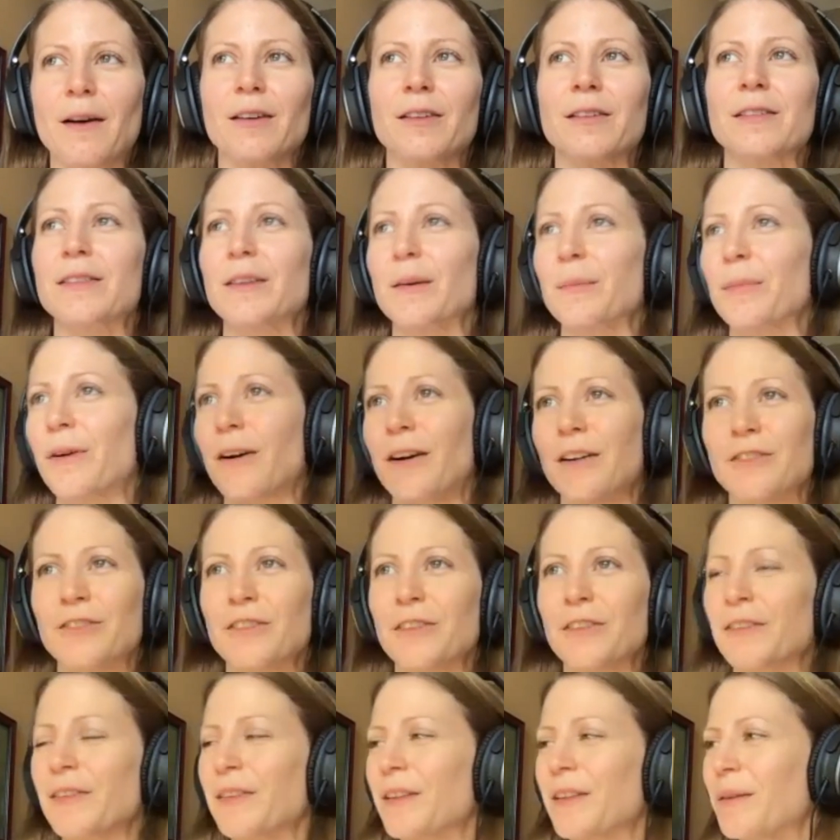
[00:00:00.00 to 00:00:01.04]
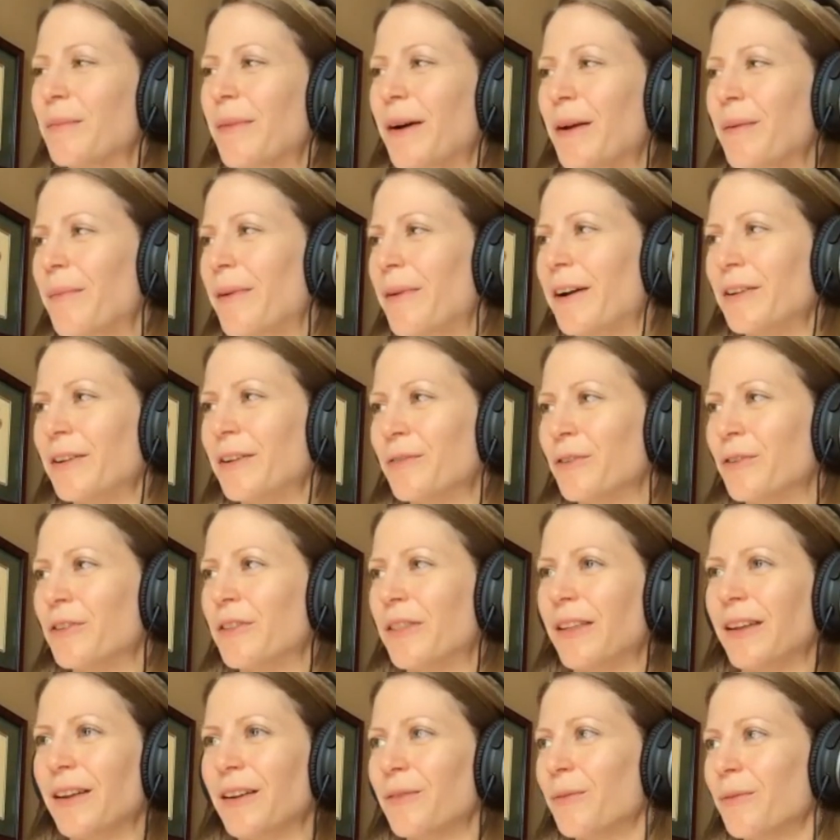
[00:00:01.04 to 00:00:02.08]
subconsciously my mind would
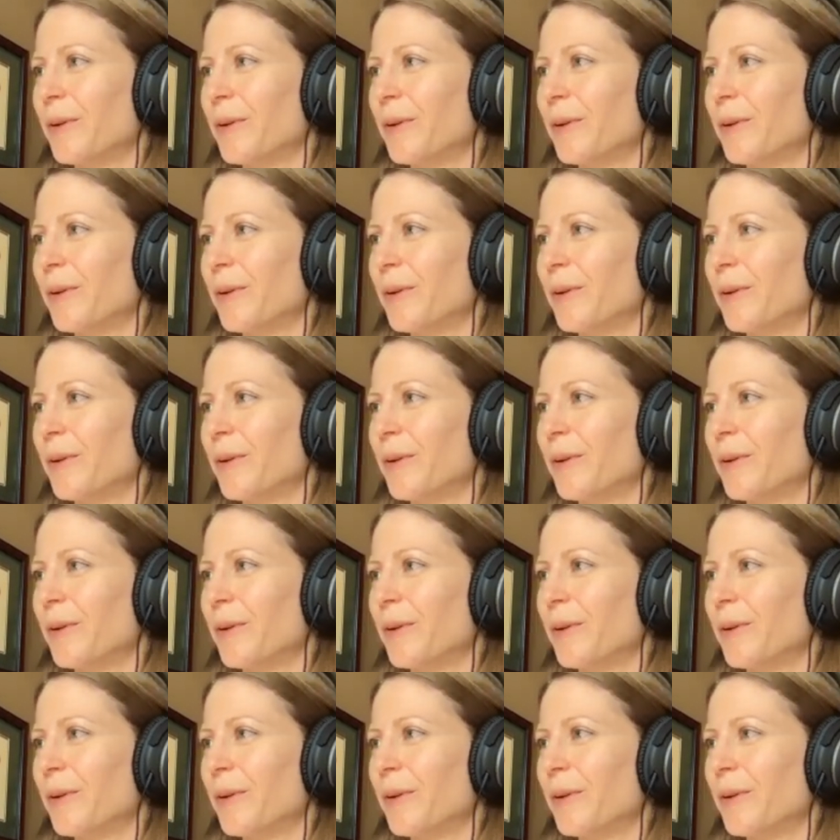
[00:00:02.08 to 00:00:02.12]
think,